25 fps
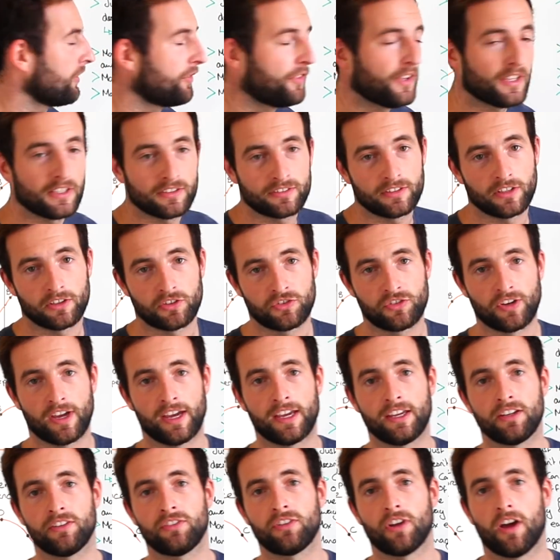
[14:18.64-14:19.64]
things that
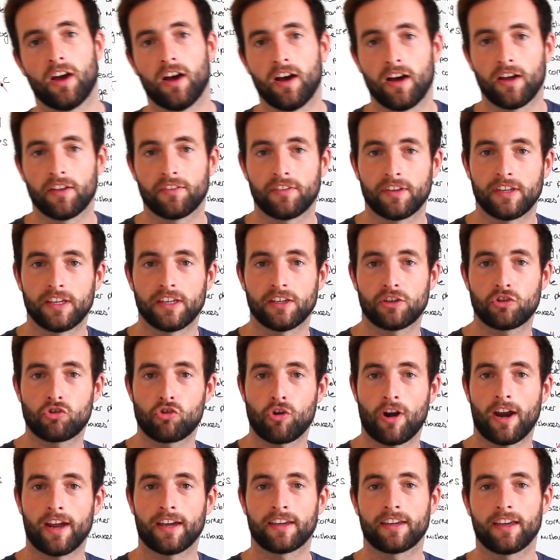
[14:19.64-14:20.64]
change are the
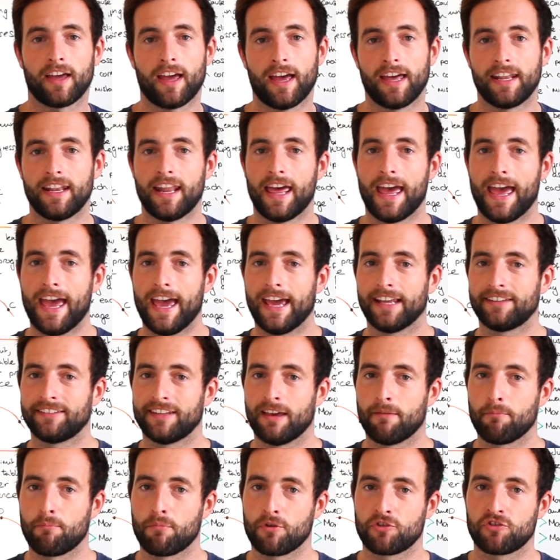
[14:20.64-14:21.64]
track and air
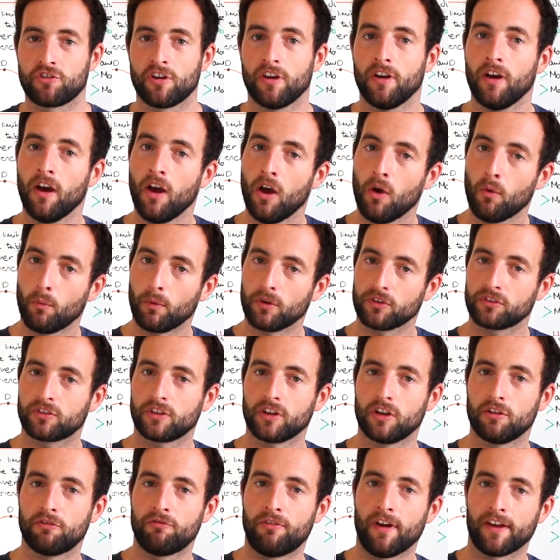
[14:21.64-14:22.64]
temperature, which
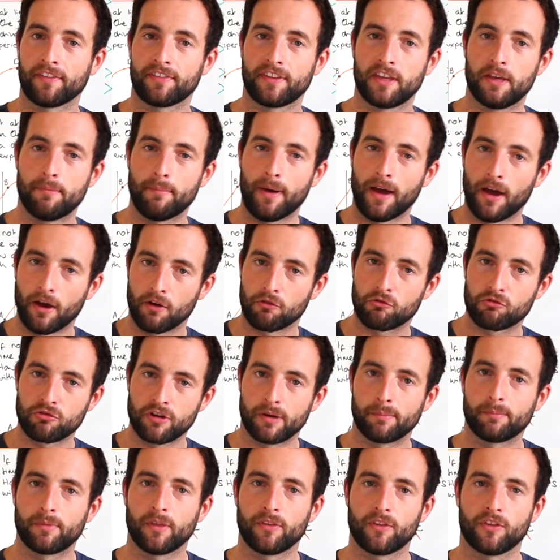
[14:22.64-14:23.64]
can affect the amount of
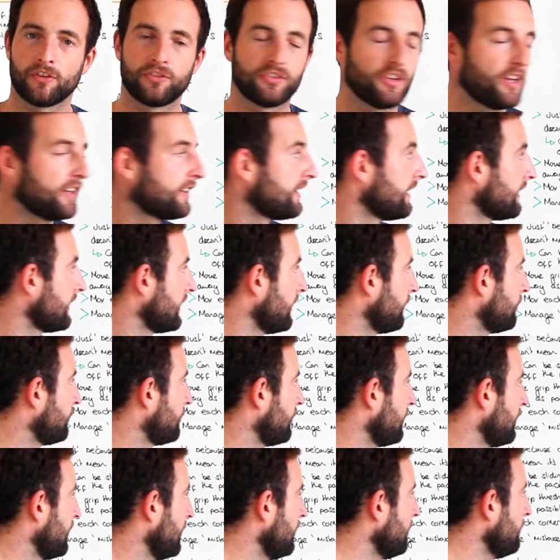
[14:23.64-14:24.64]
grip that the circuit gives
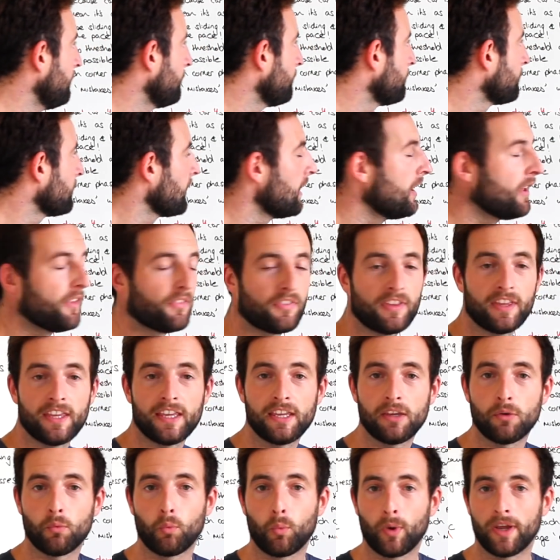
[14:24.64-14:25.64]
to you,
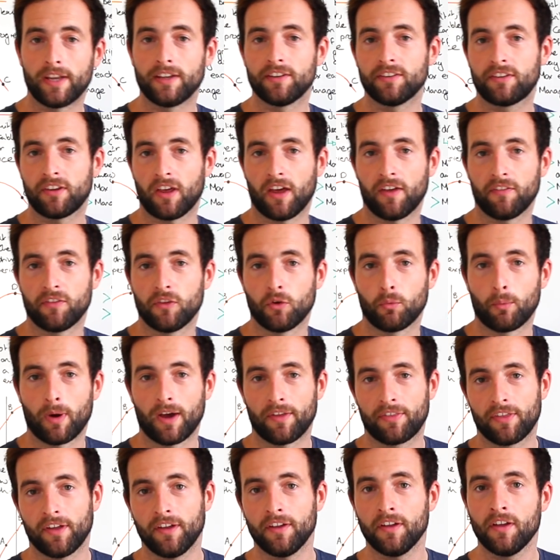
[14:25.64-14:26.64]
the wind and the
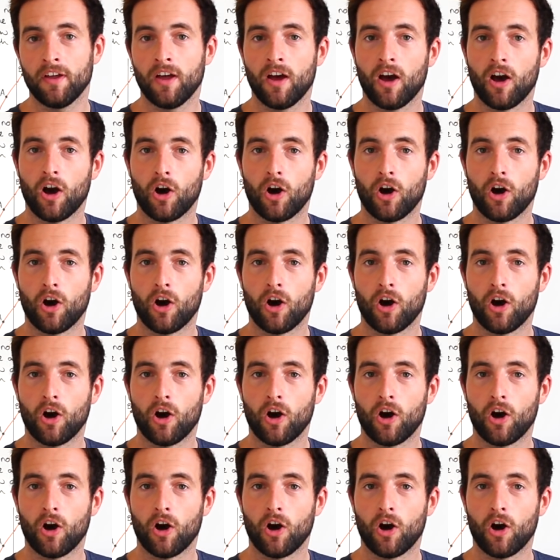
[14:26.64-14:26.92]
weather.